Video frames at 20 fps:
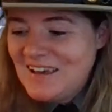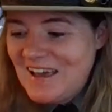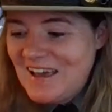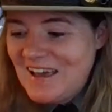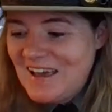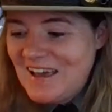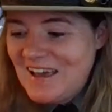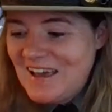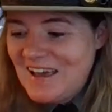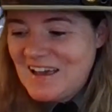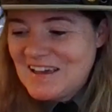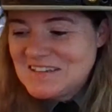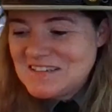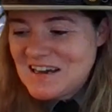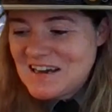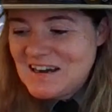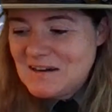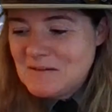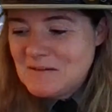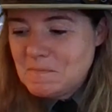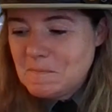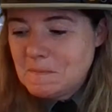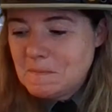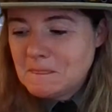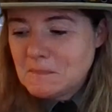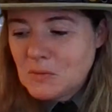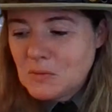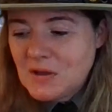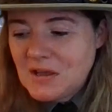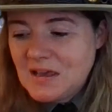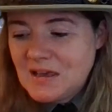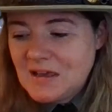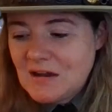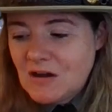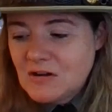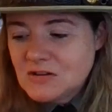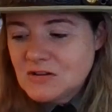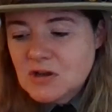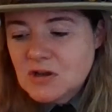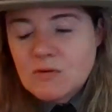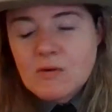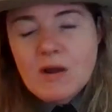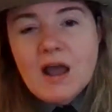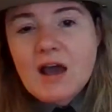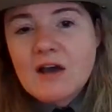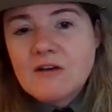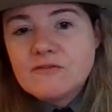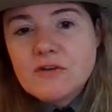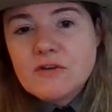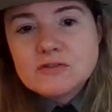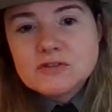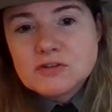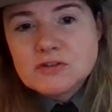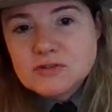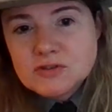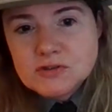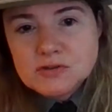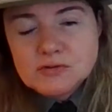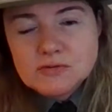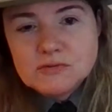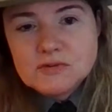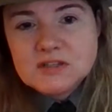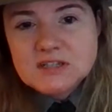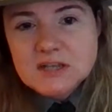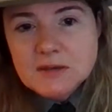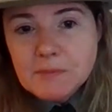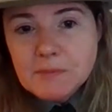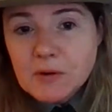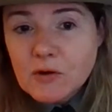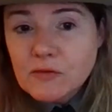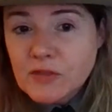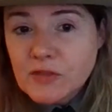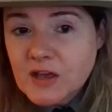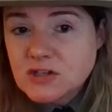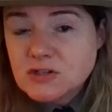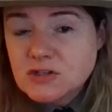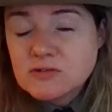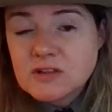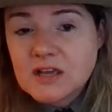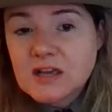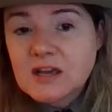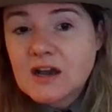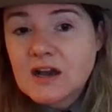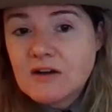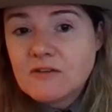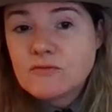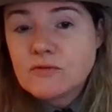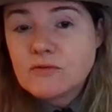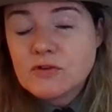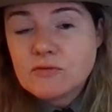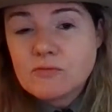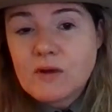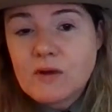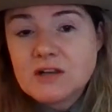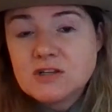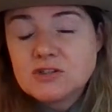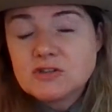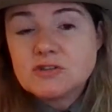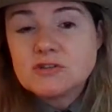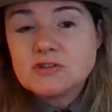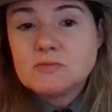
And we also have folks who do the typical things you think of with rangers,